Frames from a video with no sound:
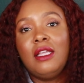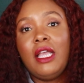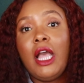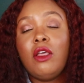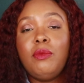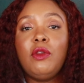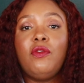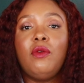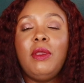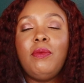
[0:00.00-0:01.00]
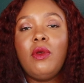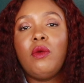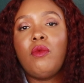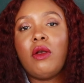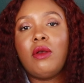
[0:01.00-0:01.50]
Hello, beautiful people,
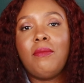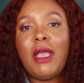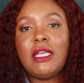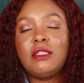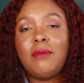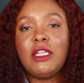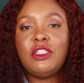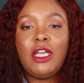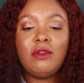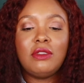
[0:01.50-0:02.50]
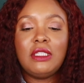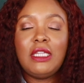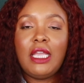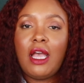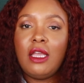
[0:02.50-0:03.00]
and welcome back to my channel.
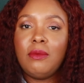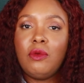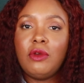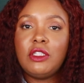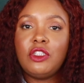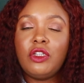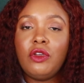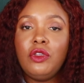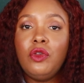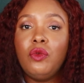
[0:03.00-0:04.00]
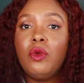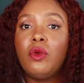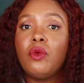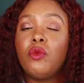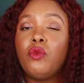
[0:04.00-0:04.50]
Today, I am going to show you
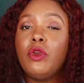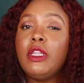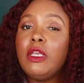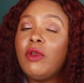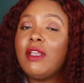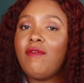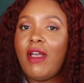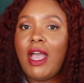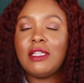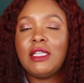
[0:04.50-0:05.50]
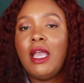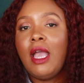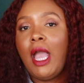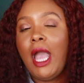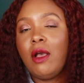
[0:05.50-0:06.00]
really quick and fast
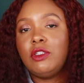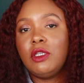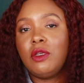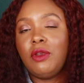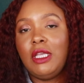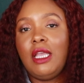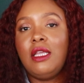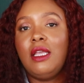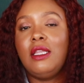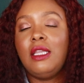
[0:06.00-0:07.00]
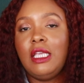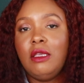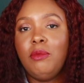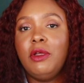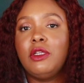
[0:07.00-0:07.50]
how to create an
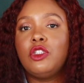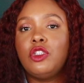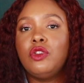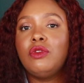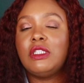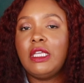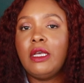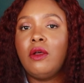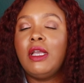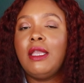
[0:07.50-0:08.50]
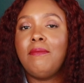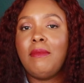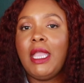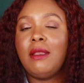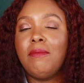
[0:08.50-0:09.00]
ebook to sell and
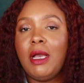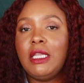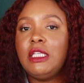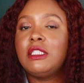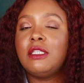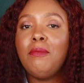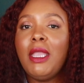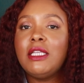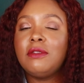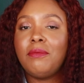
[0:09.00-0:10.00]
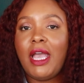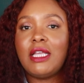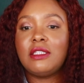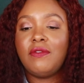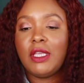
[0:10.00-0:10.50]
make money to make some
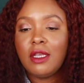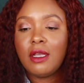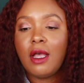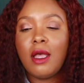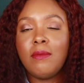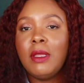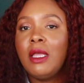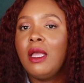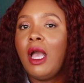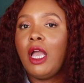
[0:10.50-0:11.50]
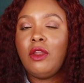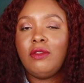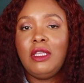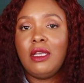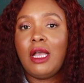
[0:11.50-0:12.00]
passive income i
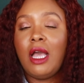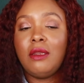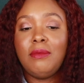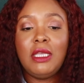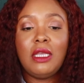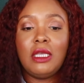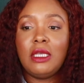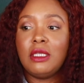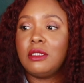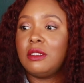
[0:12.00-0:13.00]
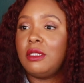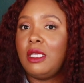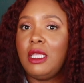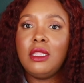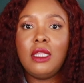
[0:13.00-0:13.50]
know the economy is
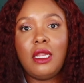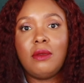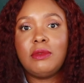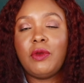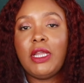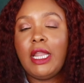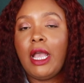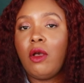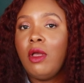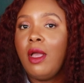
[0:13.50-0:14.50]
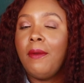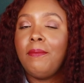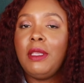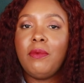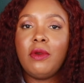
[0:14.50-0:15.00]
in the dumps right now
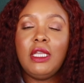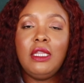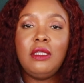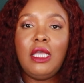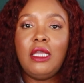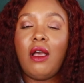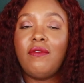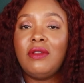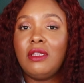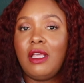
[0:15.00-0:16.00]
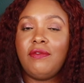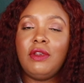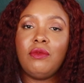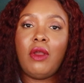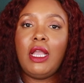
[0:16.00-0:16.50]
People are getting laid off
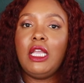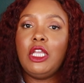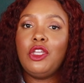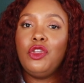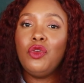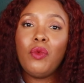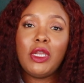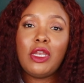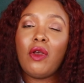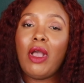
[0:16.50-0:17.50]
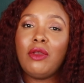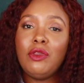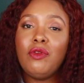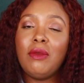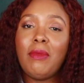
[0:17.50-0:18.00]
left and right and you wanna know how
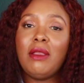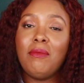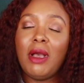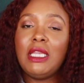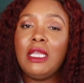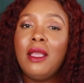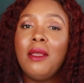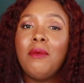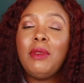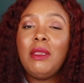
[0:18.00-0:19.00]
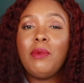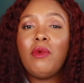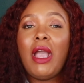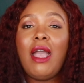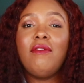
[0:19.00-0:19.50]
you can make money.
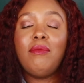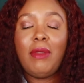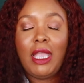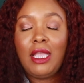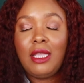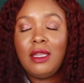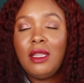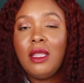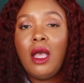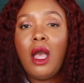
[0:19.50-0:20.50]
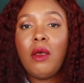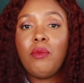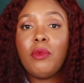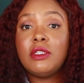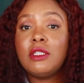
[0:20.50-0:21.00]
People have made
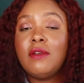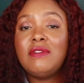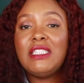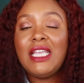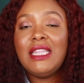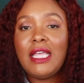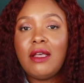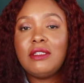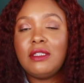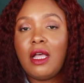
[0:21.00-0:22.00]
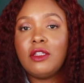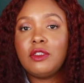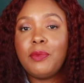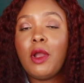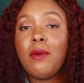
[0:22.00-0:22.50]
upwards of
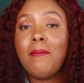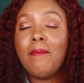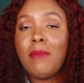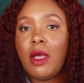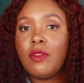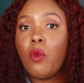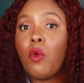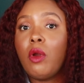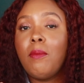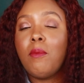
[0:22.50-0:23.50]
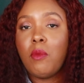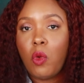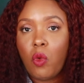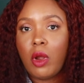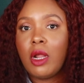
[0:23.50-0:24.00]
$10,000 per month or
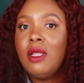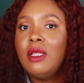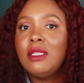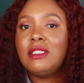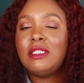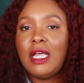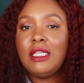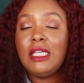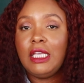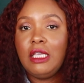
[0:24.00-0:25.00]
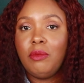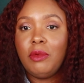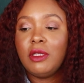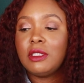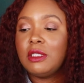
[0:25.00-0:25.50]
more selling
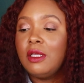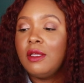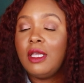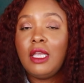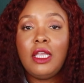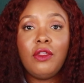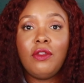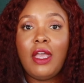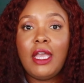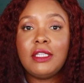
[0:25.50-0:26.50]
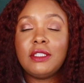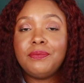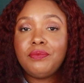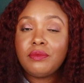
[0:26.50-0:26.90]
ebooks. Either that's